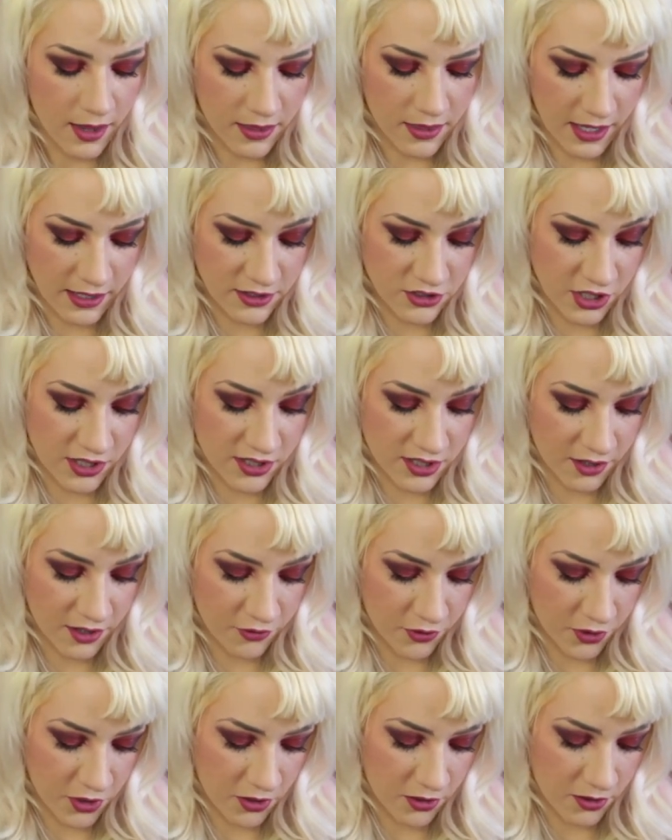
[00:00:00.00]
Thanks, Jessica,
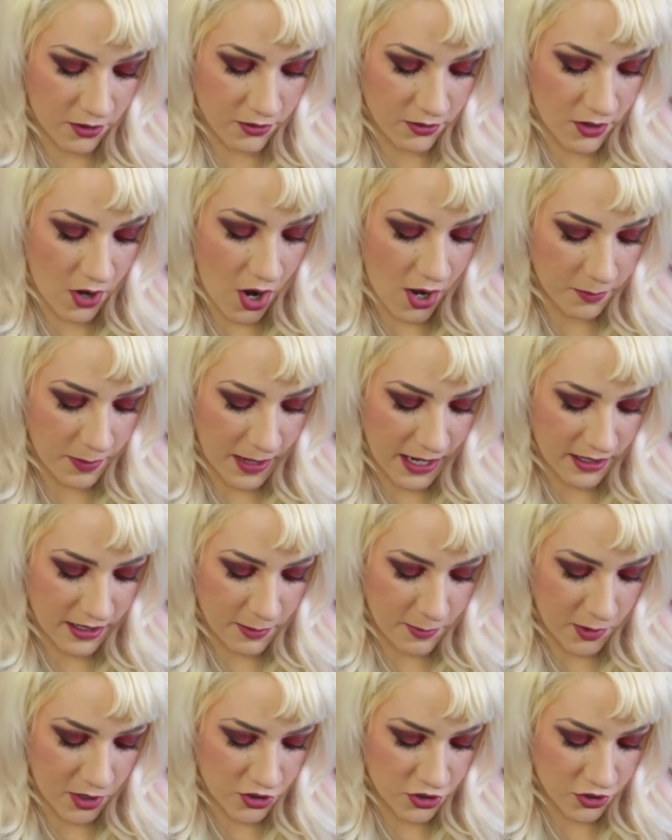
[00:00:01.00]
for your non-paid
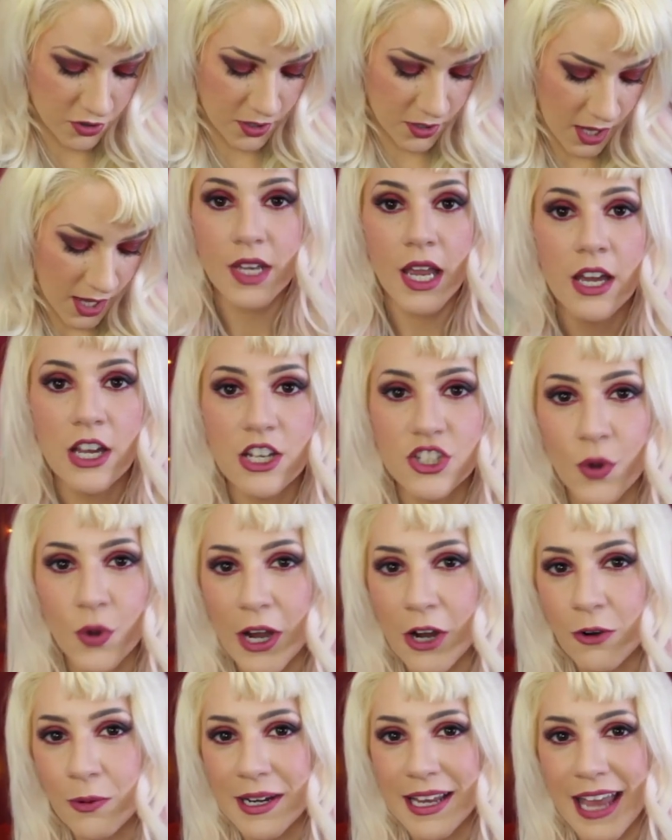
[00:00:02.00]
commercial. So
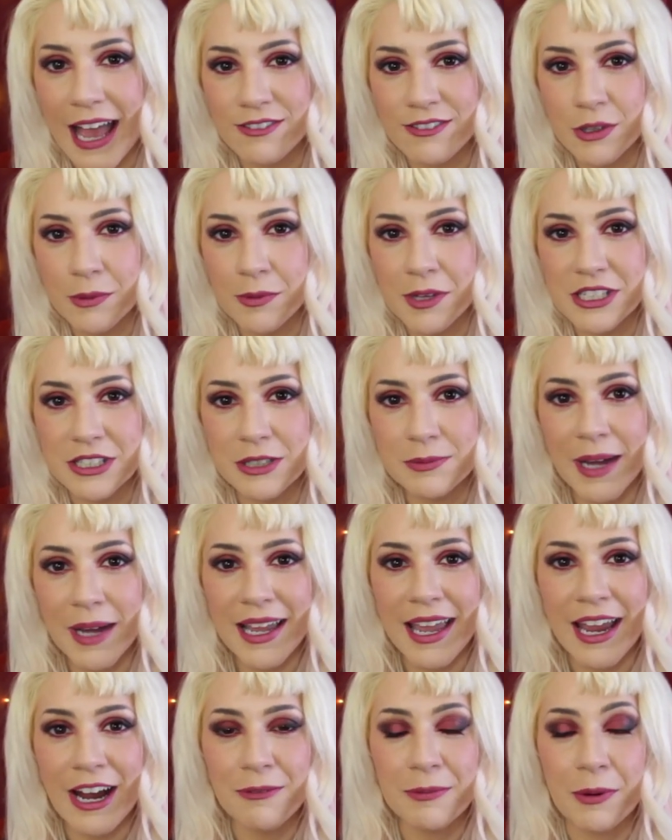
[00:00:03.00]
I already have some of this in
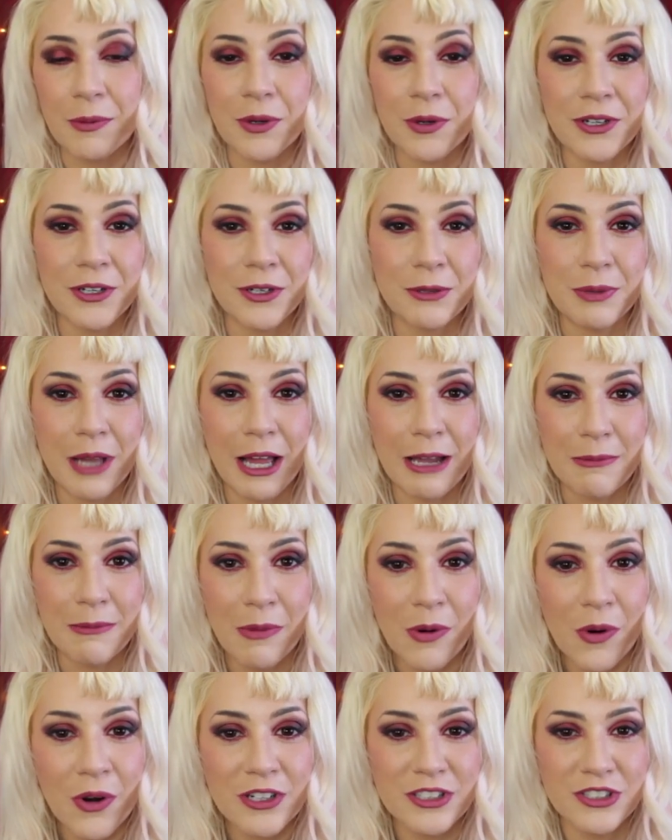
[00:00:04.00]
my hair, but we're going to apply
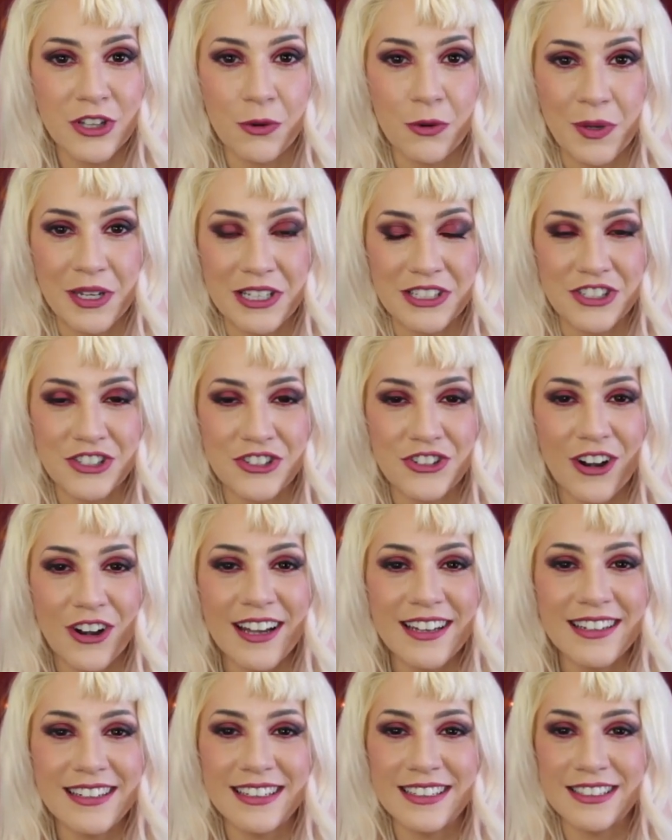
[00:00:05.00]
more so that we can
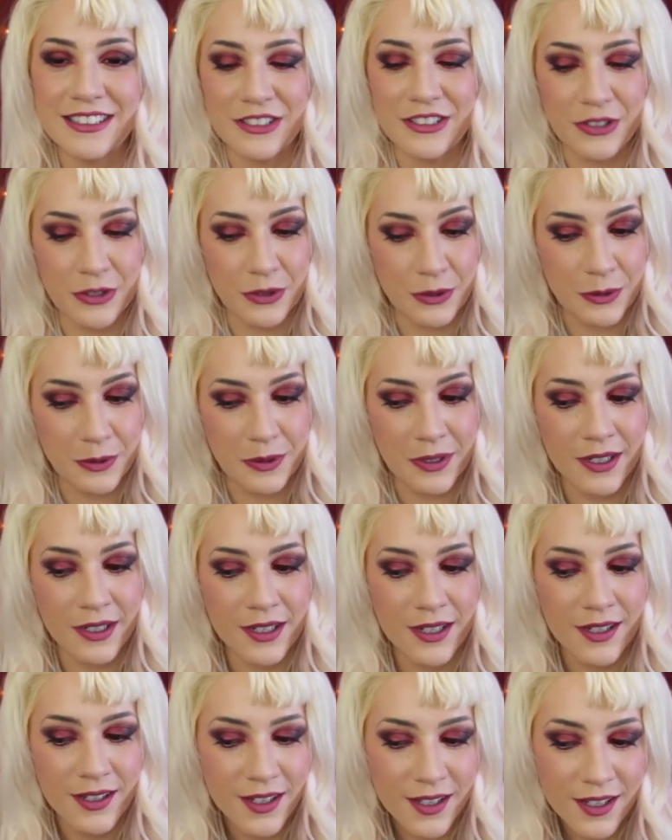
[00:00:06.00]
straighten it to
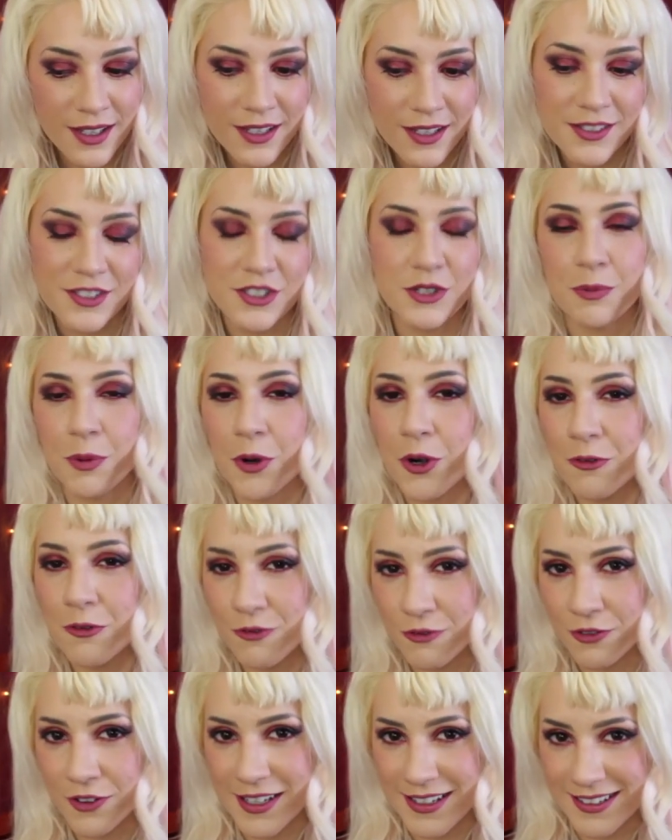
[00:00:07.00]

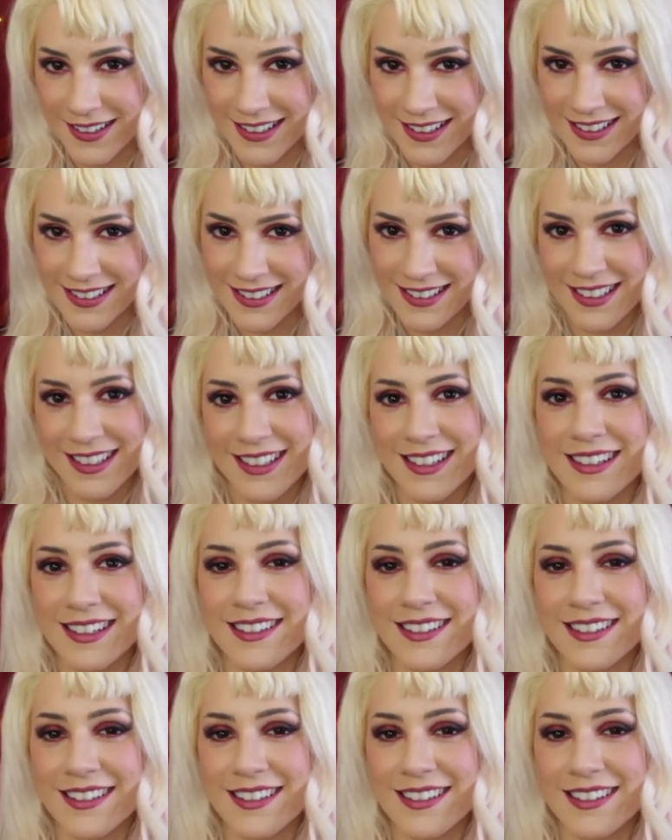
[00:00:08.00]
superb fleekness.